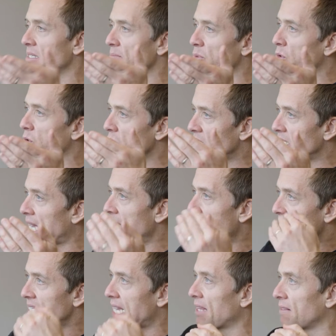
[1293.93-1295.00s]
Is it because
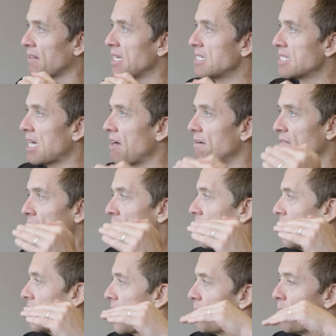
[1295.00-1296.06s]
they as athletes have
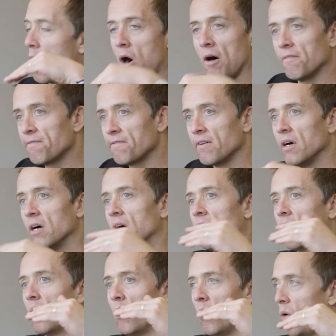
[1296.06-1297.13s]
come off,
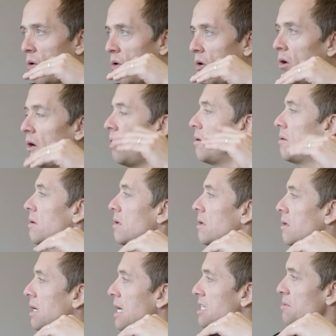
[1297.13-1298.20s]
or
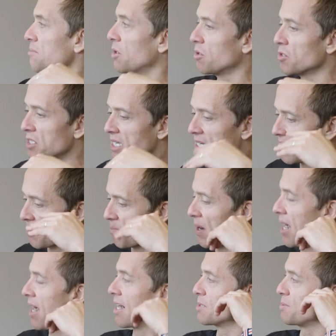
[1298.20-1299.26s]
is it because the
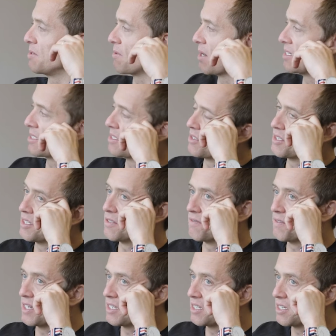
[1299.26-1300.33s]
bar has been raised in those
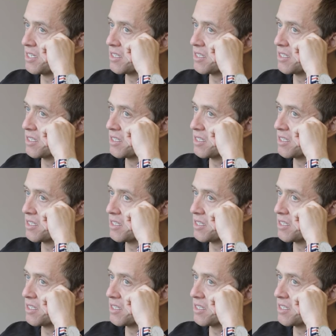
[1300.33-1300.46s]
intervening years?